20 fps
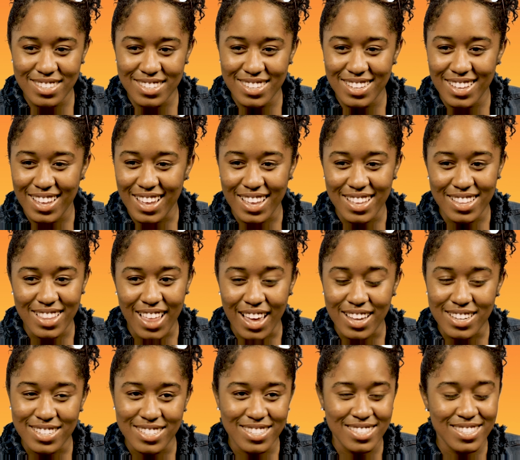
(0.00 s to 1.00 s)
yeah,
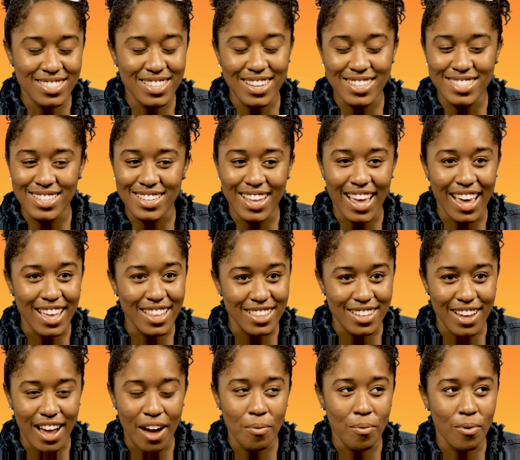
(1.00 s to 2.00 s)
like just stick
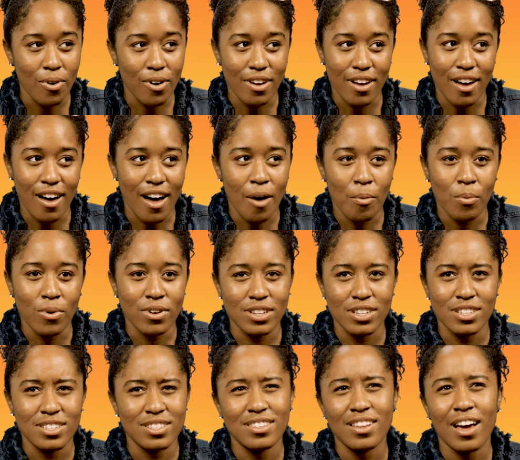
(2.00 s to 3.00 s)
together. I want I
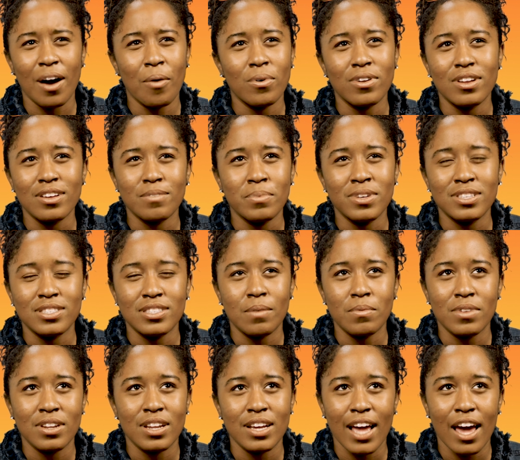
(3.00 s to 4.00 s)
wanted I want to put
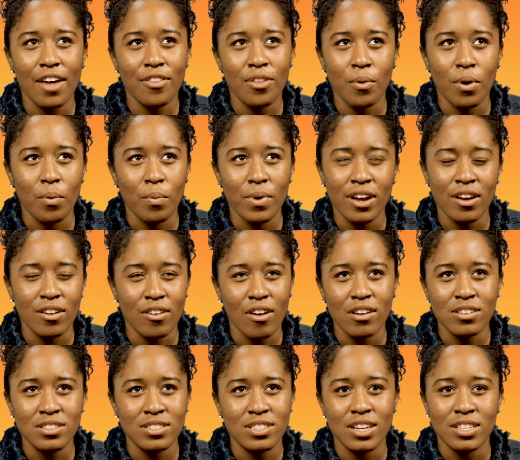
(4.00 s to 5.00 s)
something together where we can
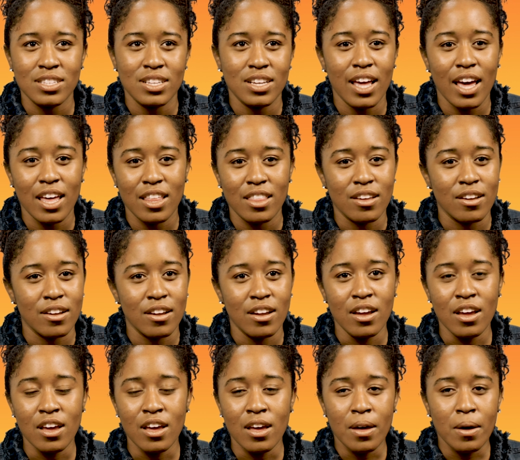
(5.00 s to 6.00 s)
all stick together.
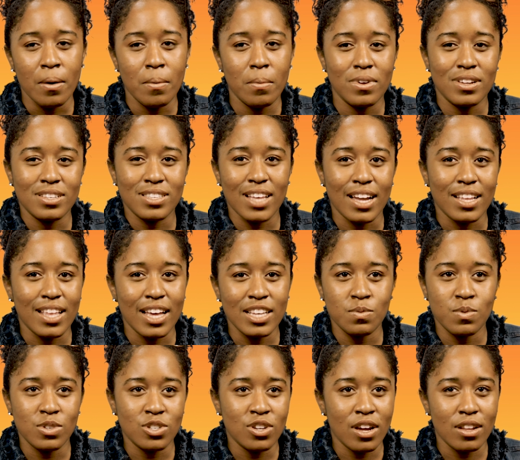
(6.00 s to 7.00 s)
But it's like
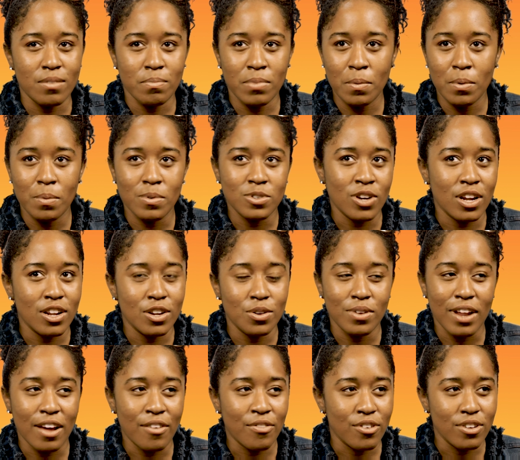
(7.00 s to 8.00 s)
that's been trying. people been trying to do
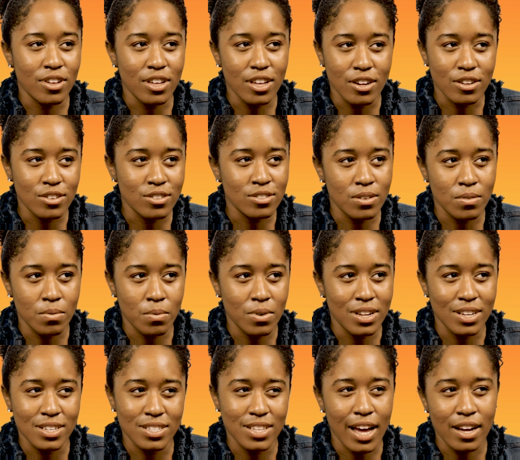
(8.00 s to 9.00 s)
that for years. So
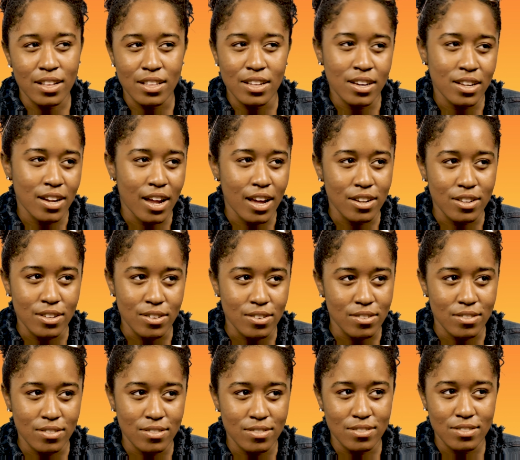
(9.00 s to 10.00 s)
what exactly could I
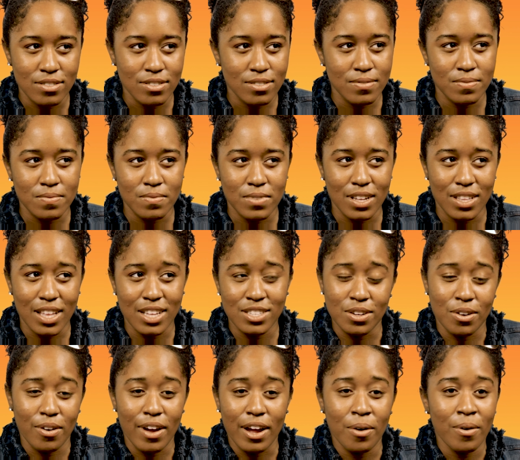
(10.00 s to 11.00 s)
do? But that's
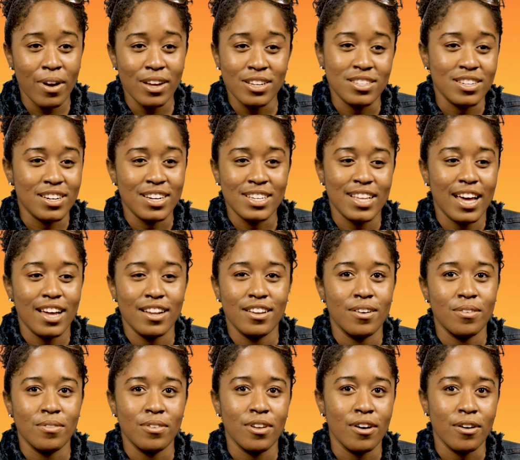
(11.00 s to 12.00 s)
a great question because I
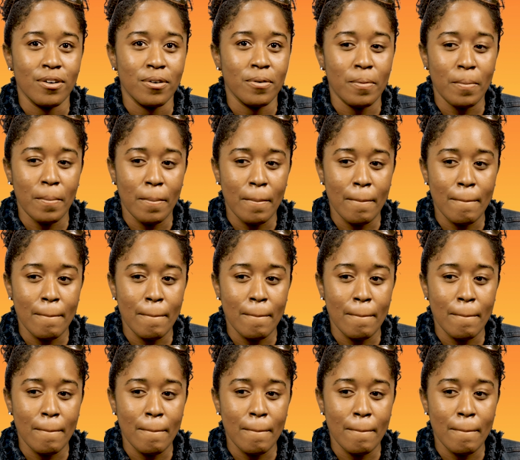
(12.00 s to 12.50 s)
don't know.